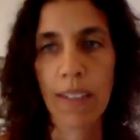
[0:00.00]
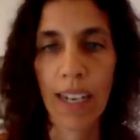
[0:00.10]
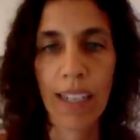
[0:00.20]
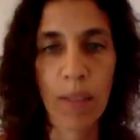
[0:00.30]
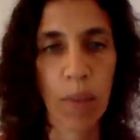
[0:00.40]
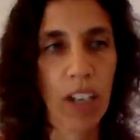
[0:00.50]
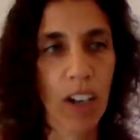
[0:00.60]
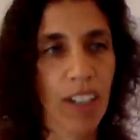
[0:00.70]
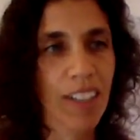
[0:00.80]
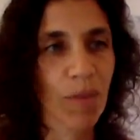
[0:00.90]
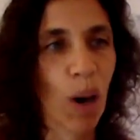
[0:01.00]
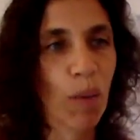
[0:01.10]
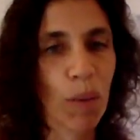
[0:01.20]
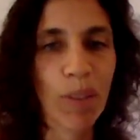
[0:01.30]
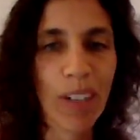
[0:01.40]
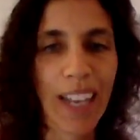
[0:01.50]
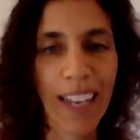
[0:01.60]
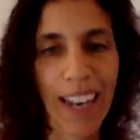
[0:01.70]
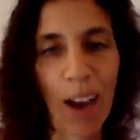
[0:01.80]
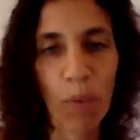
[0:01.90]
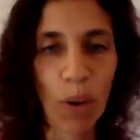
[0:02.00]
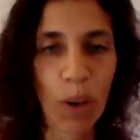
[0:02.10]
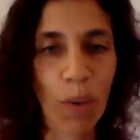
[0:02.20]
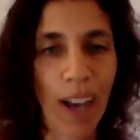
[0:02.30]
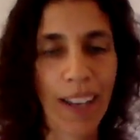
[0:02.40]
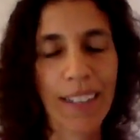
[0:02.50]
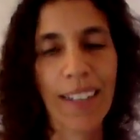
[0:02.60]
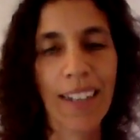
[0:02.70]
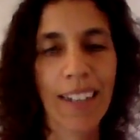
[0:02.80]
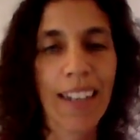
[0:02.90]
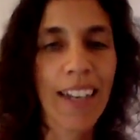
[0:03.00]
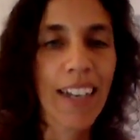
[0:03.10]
And it's because of what we're putting in our waterways and,